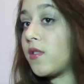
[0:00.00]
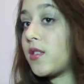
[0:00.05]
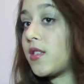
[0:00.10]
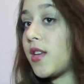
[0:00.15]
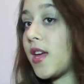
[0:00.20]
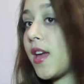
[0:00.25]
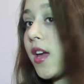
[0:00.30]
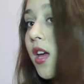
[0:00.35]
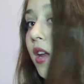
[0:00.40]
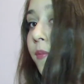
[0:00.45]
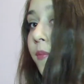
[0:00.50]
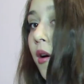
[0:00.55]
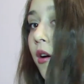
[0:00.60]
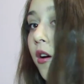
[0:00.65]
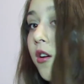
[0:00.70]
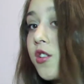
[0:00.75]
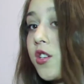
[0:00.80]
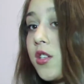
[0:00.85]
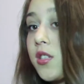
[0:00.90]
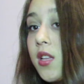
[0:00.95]
take it
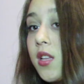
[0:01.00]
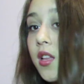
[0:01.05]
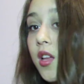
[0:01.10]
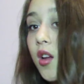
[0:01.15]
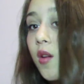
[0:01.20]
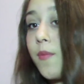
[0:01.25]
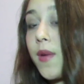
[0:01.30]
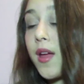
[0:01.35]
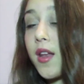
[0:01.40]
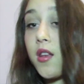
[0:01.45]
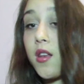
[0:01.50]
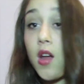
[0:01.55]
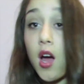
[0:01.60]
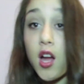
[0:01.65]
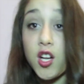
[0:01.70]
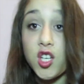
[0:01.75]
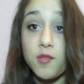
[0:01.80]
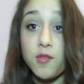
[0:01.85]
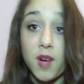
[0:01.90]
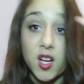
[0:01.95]
apart just a little bit,
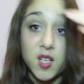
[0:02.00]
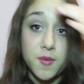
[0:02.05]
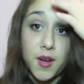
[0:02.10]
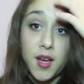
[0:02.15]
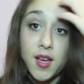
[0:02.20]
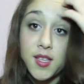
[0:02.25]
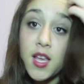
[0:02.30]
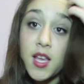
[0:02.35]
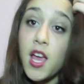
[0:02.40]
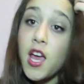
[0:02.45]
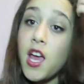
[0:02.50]
not too much, because